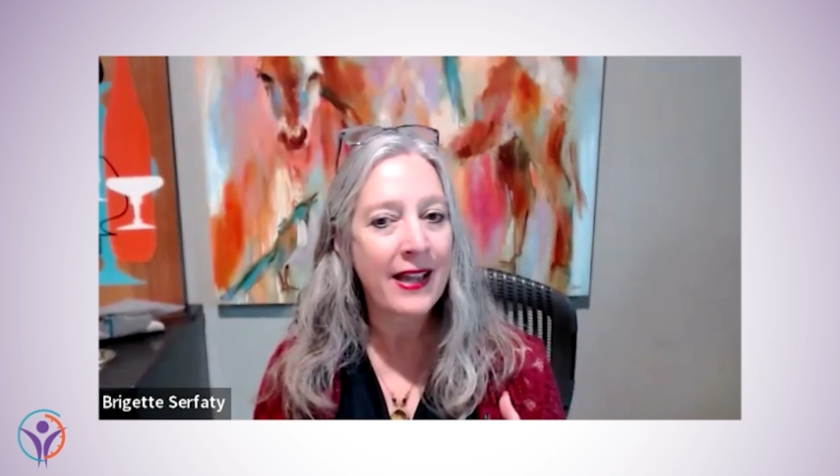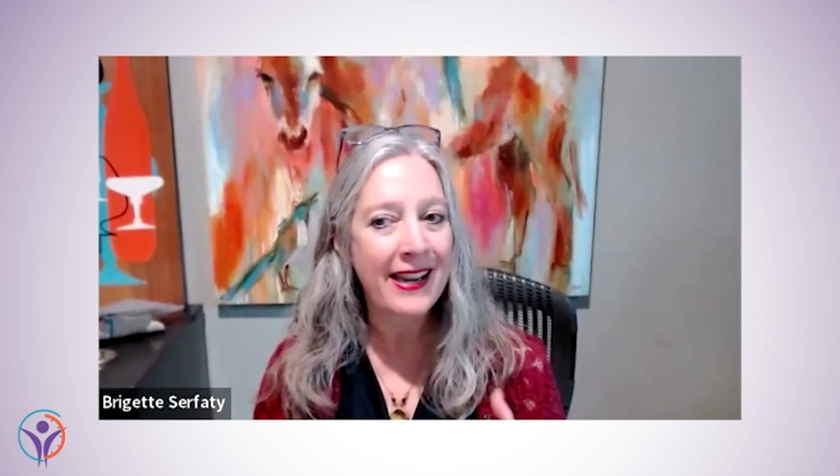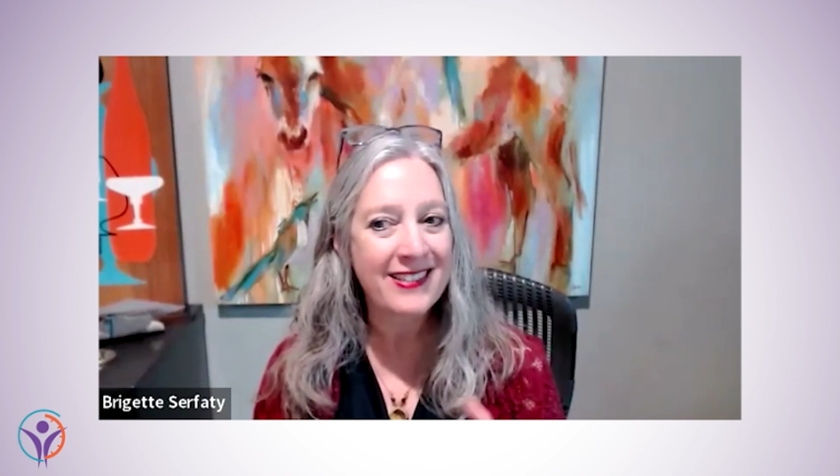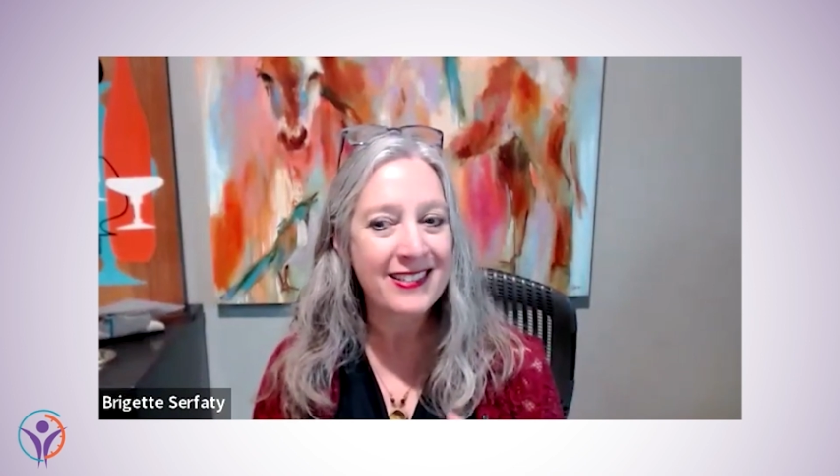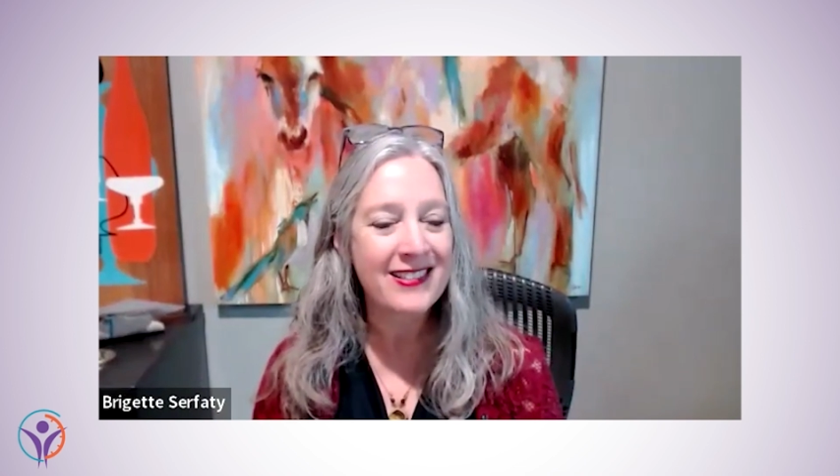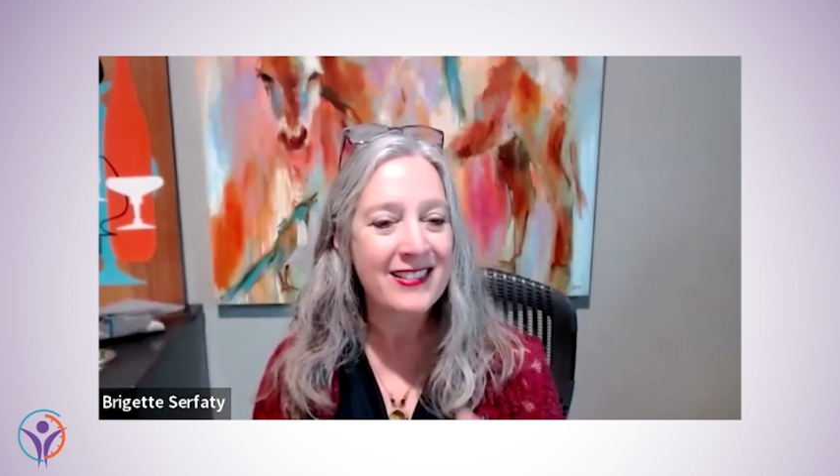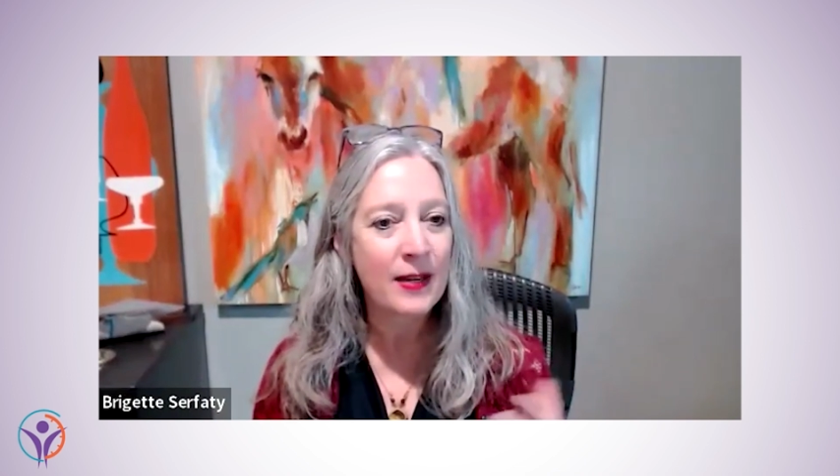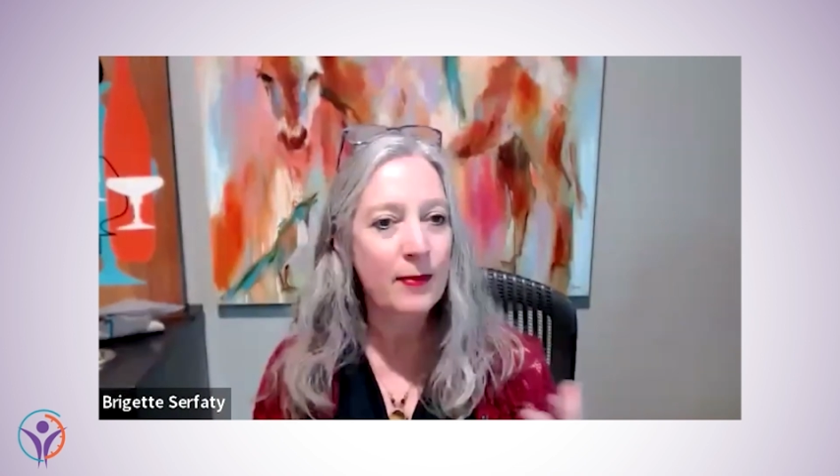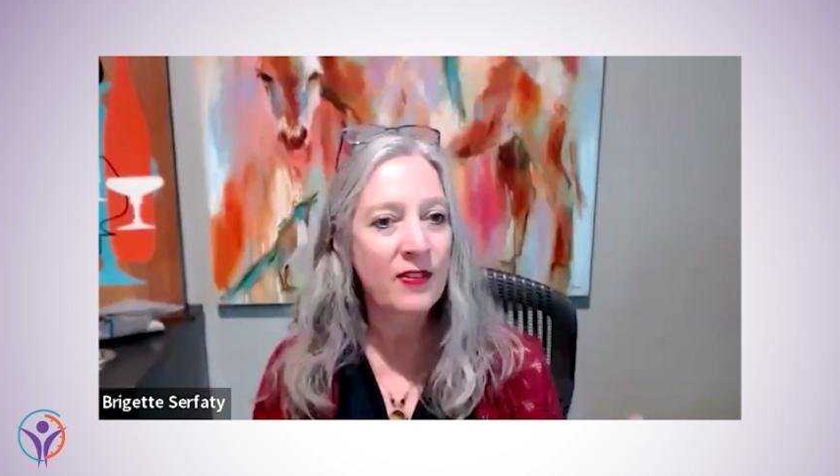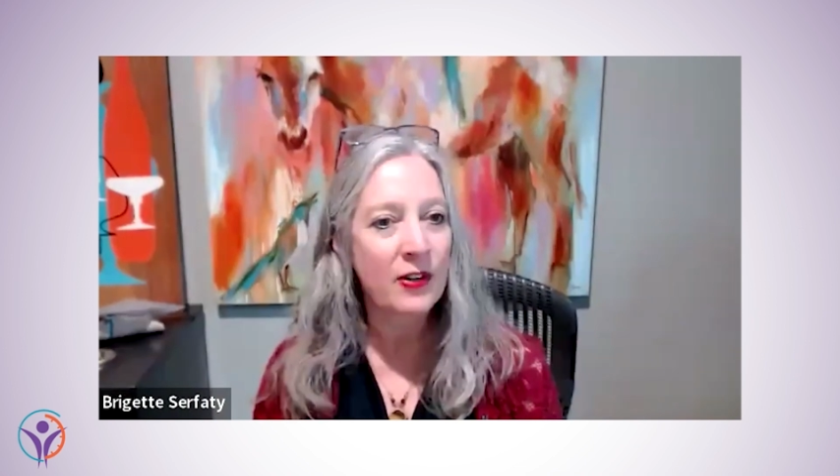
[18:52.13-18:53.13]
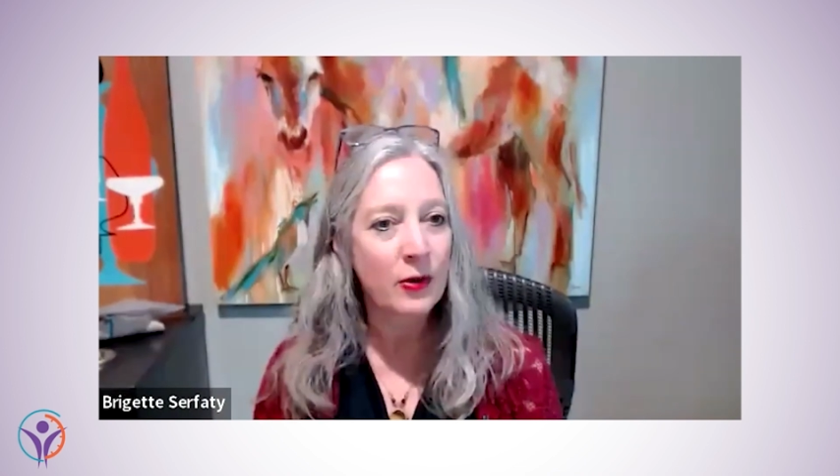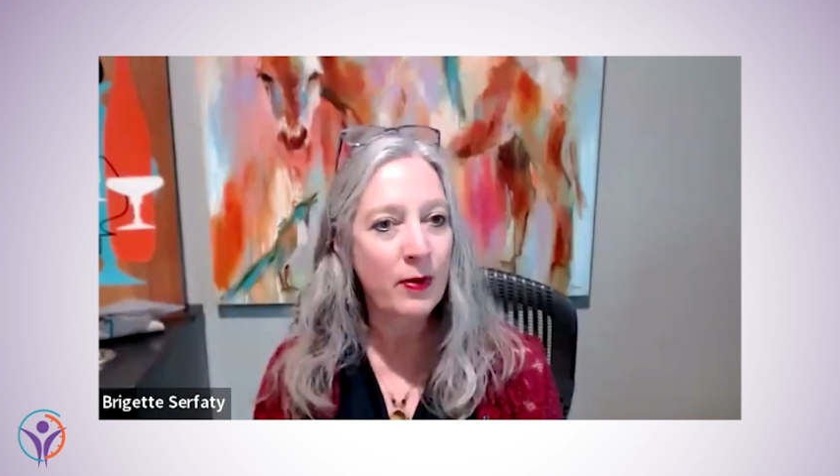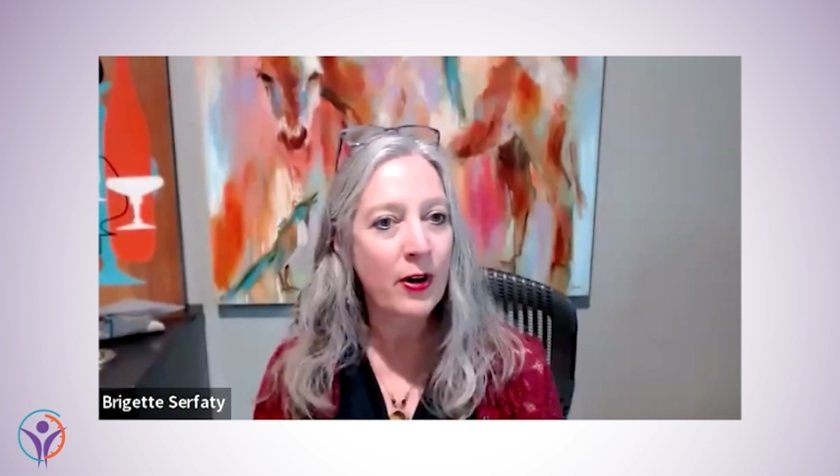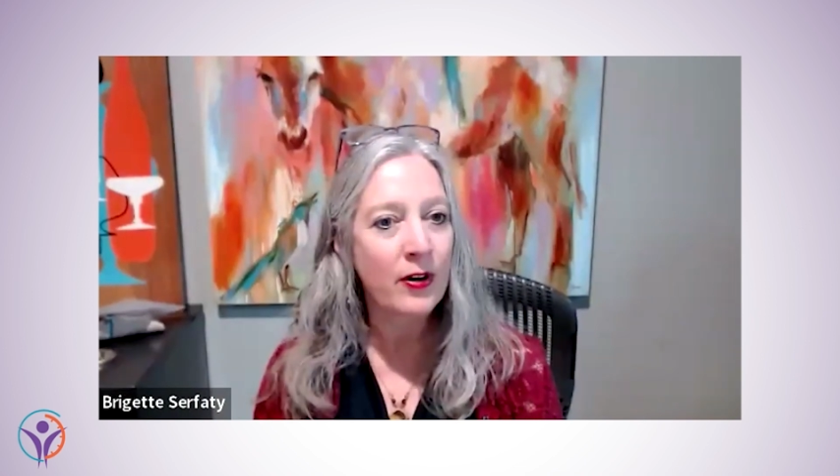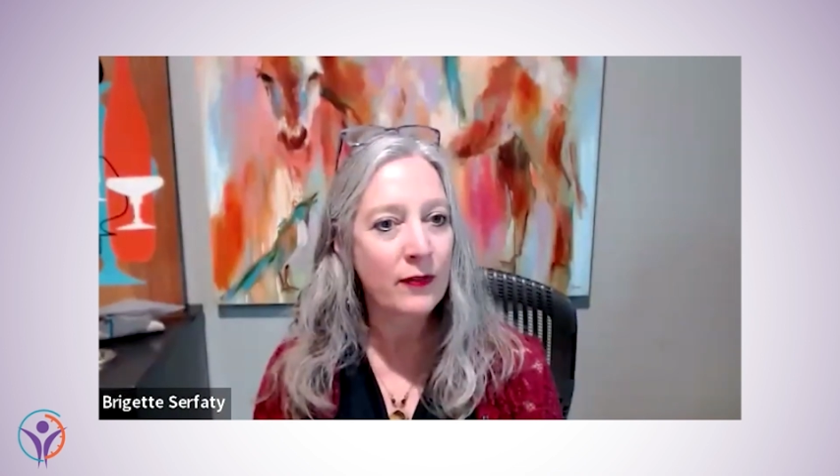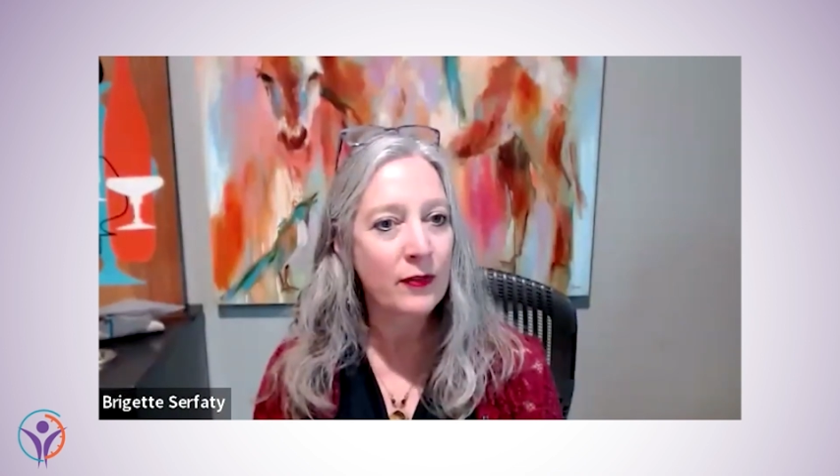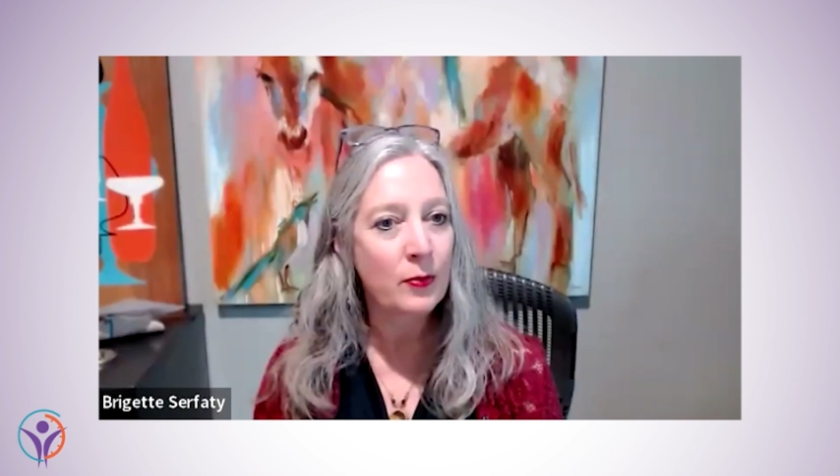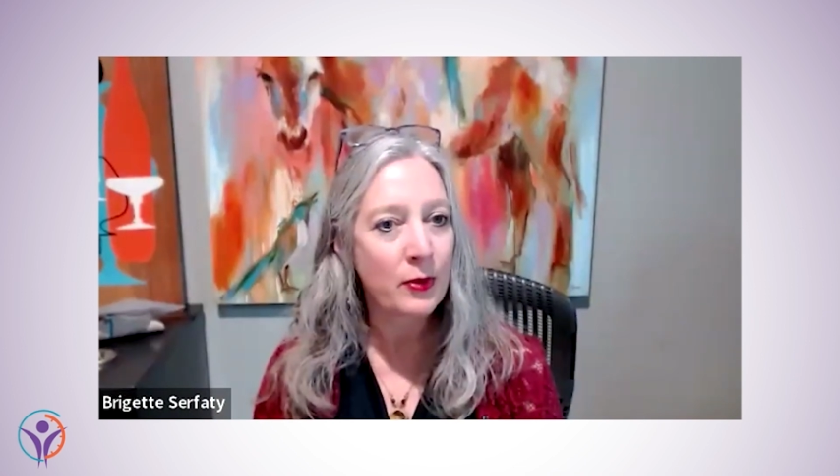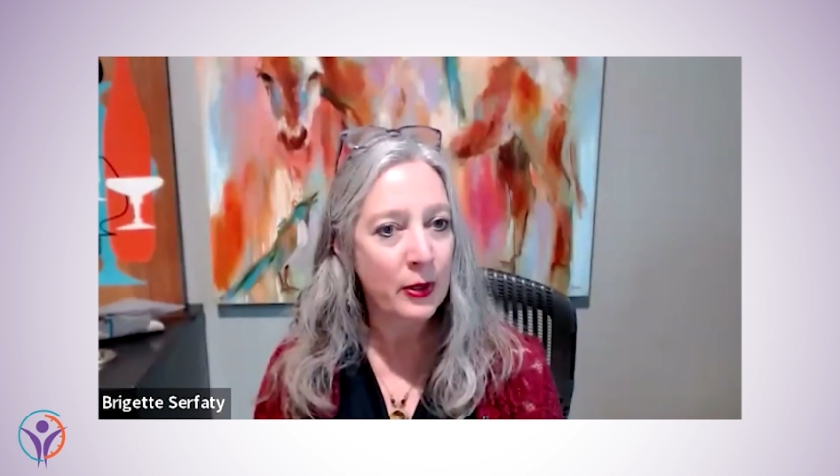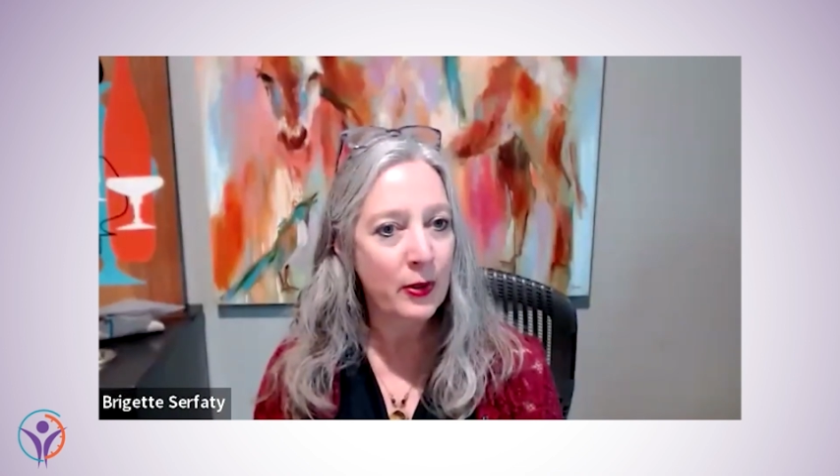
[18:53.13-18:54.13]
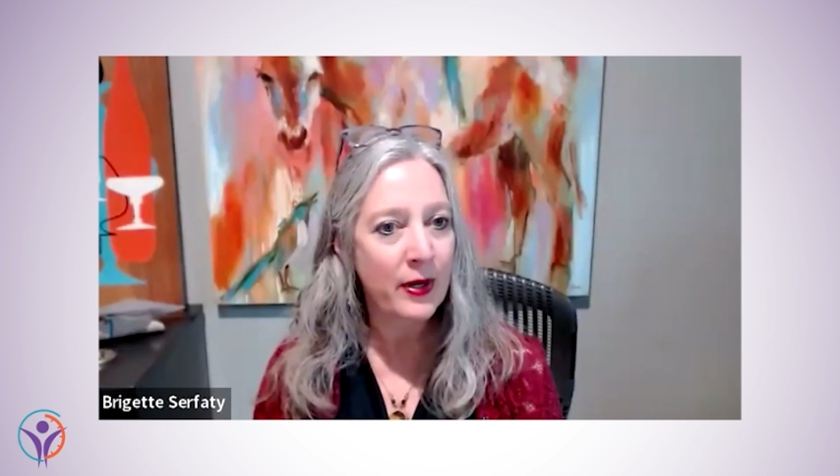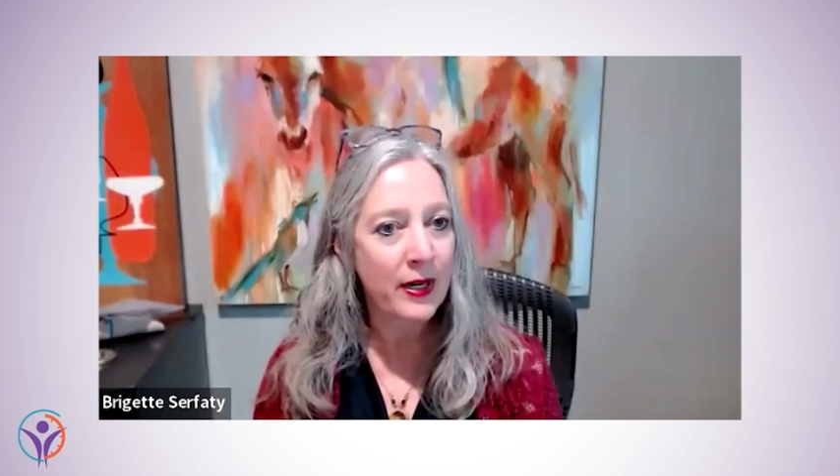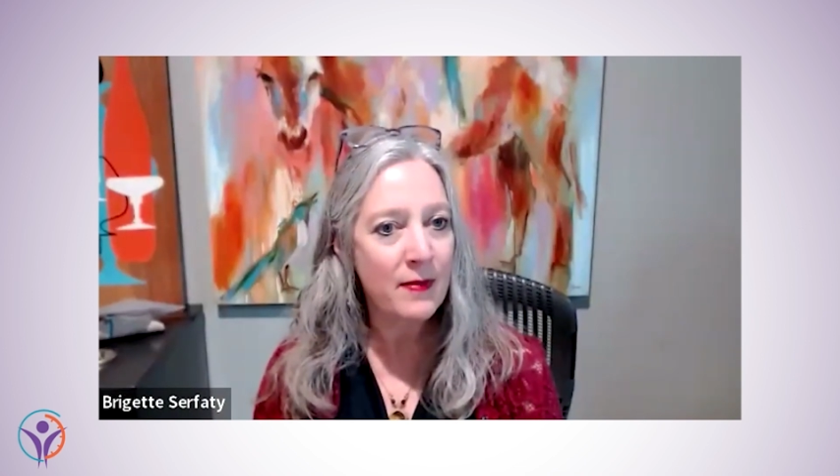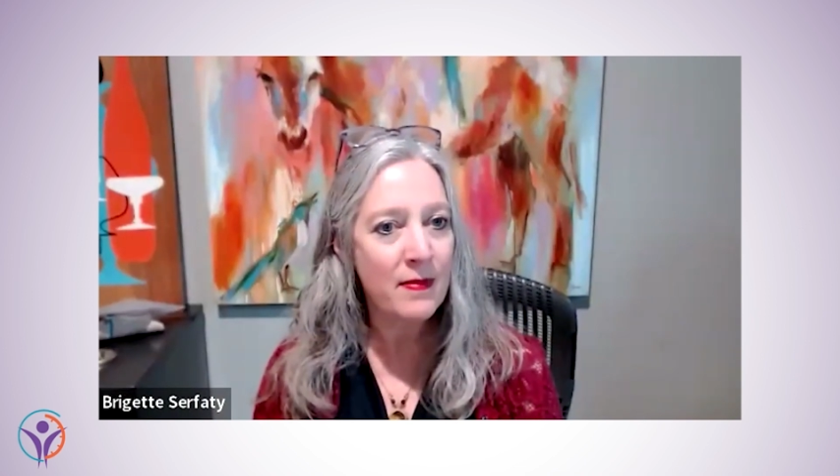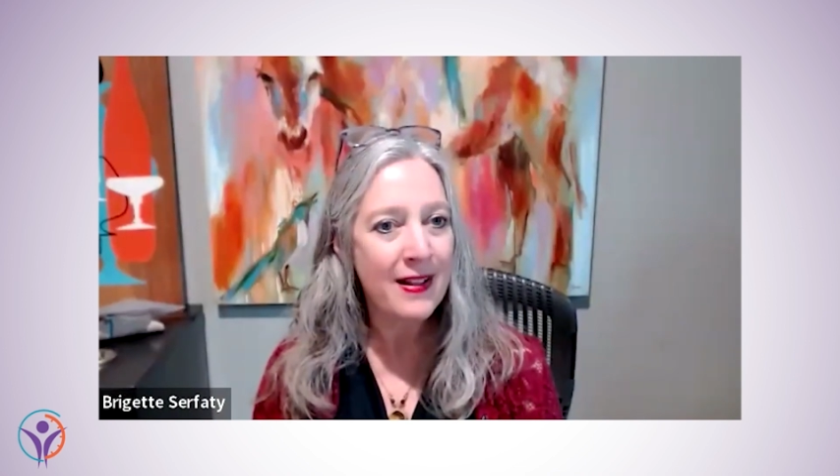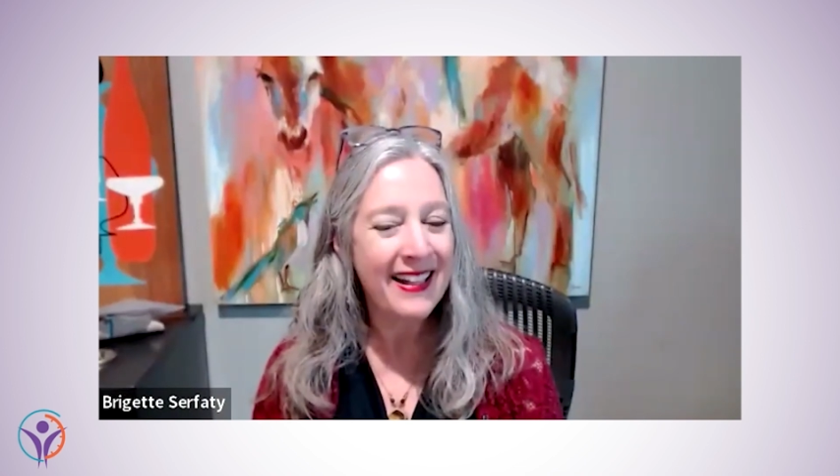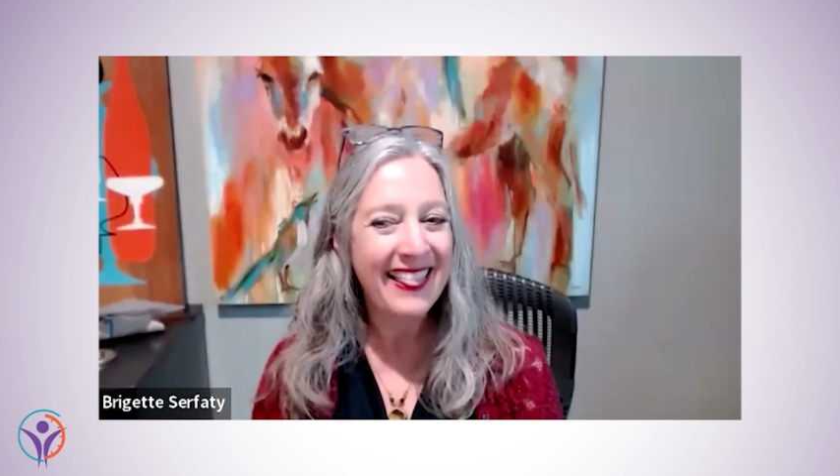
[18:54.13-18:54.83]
action steps that are part of your program